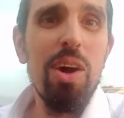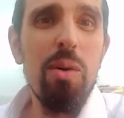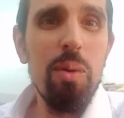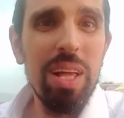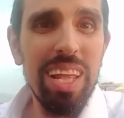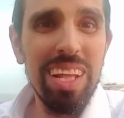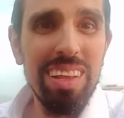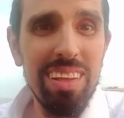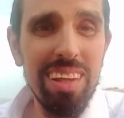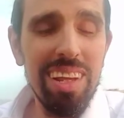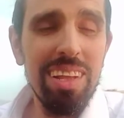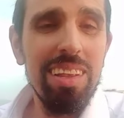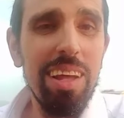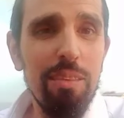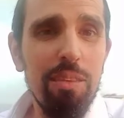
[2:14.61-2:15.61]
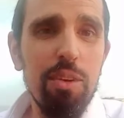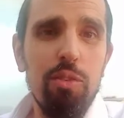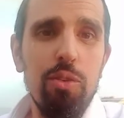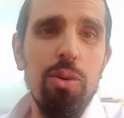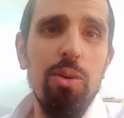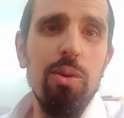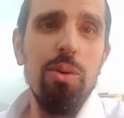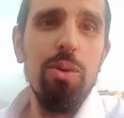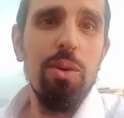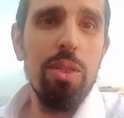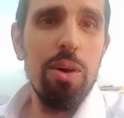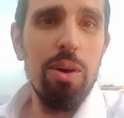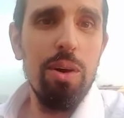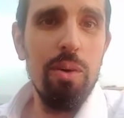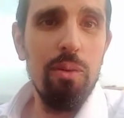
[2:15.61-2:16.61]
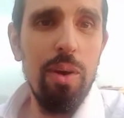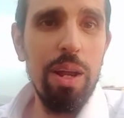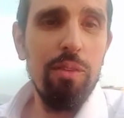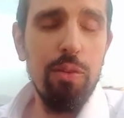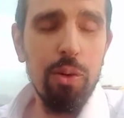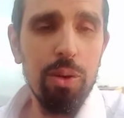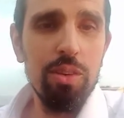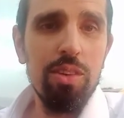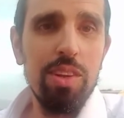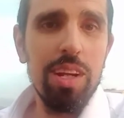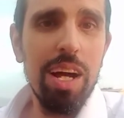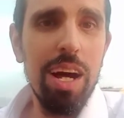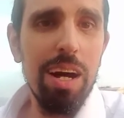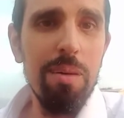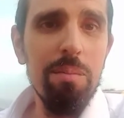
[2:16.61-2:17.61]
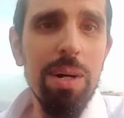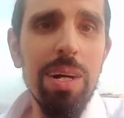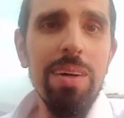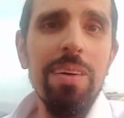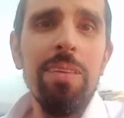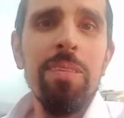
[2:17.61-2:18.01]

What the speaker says: where they did daven for the rainfalls to come,